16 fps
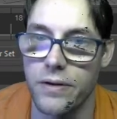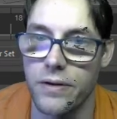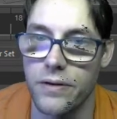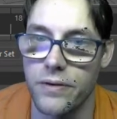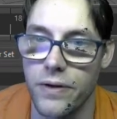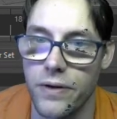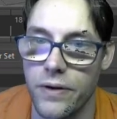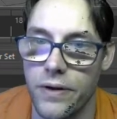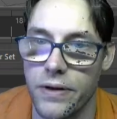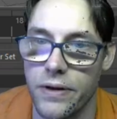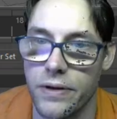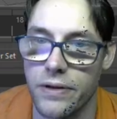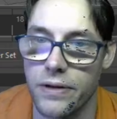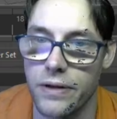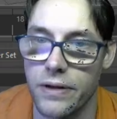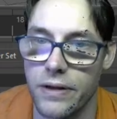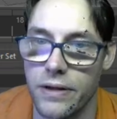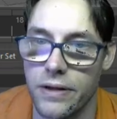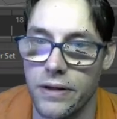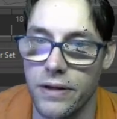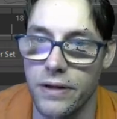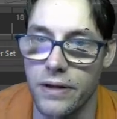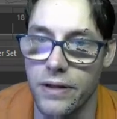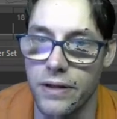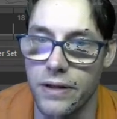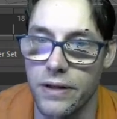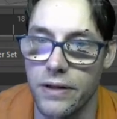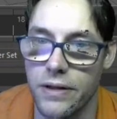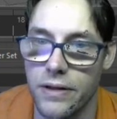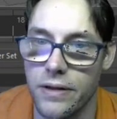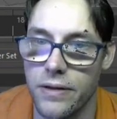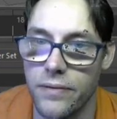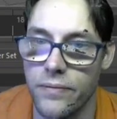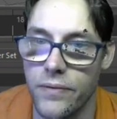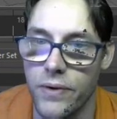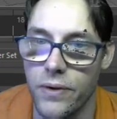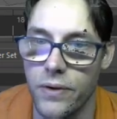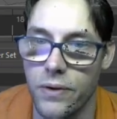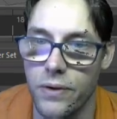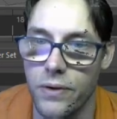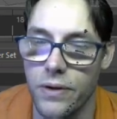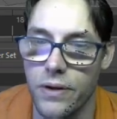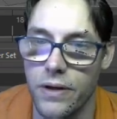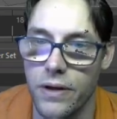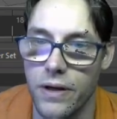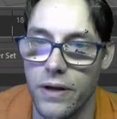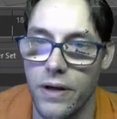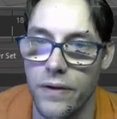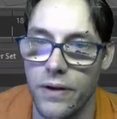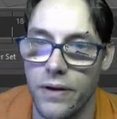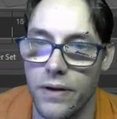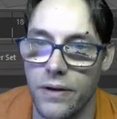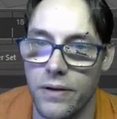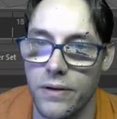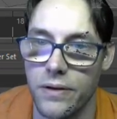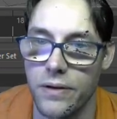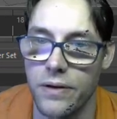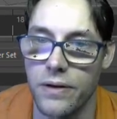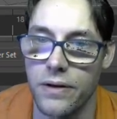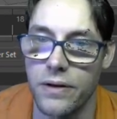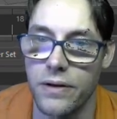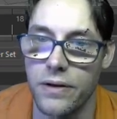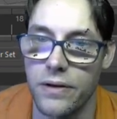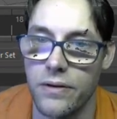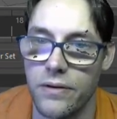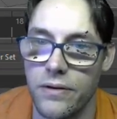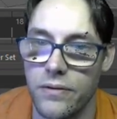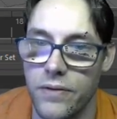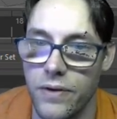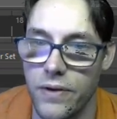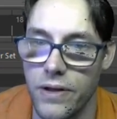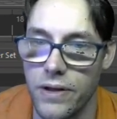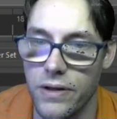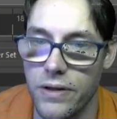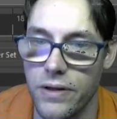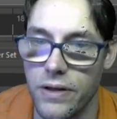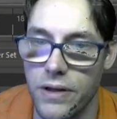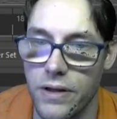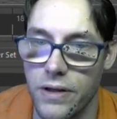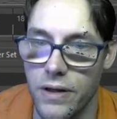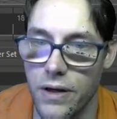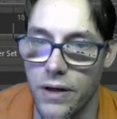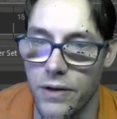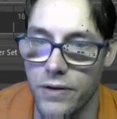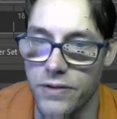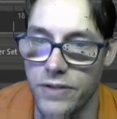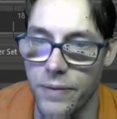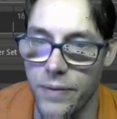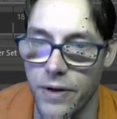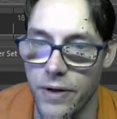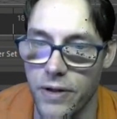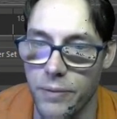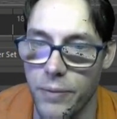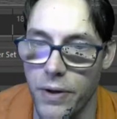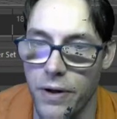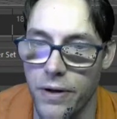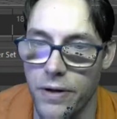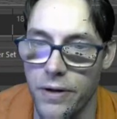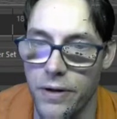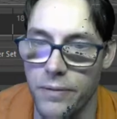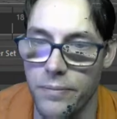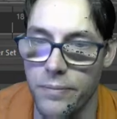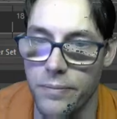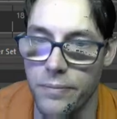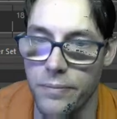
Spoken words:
So I'll hit and click, and then fill it in. I'll do the same thing on the bottom.